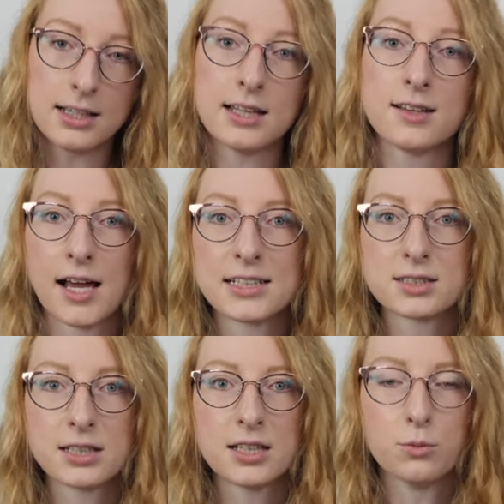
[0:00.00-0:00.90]
And
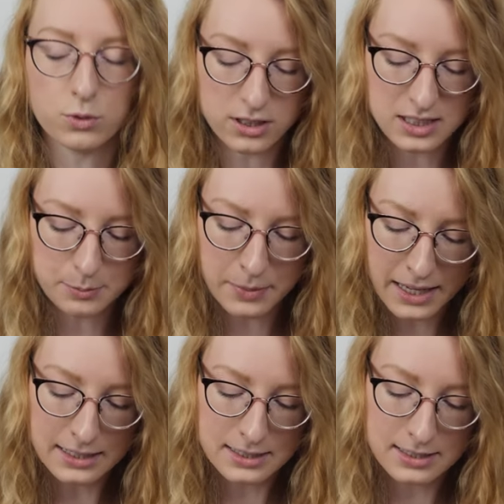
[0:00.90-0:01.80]
lastly was
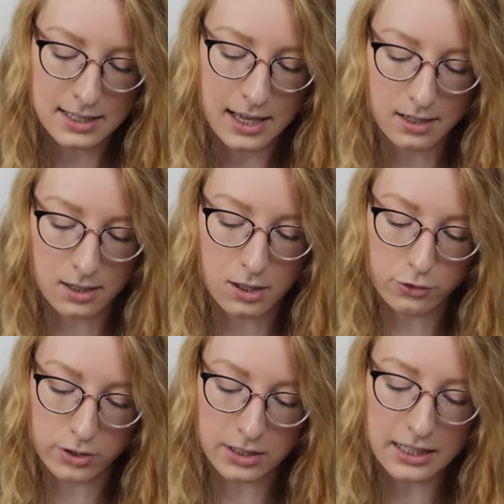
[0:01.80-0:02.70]
men's at one
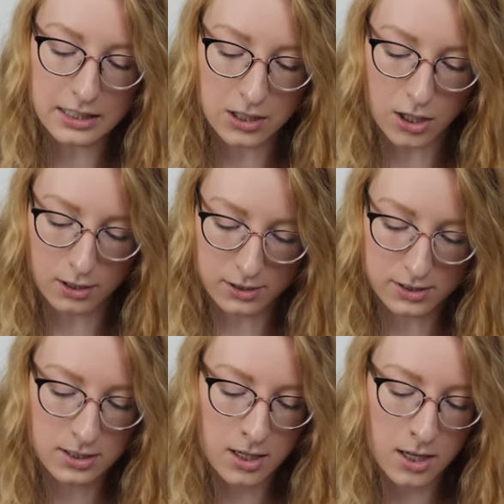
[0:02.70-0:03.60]
hundred eighty
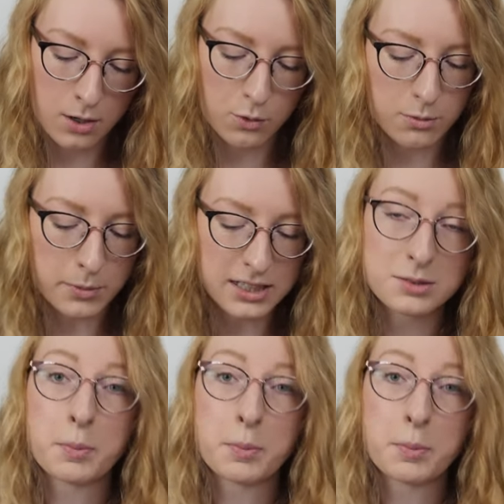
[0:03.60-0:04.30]
dollars, with men's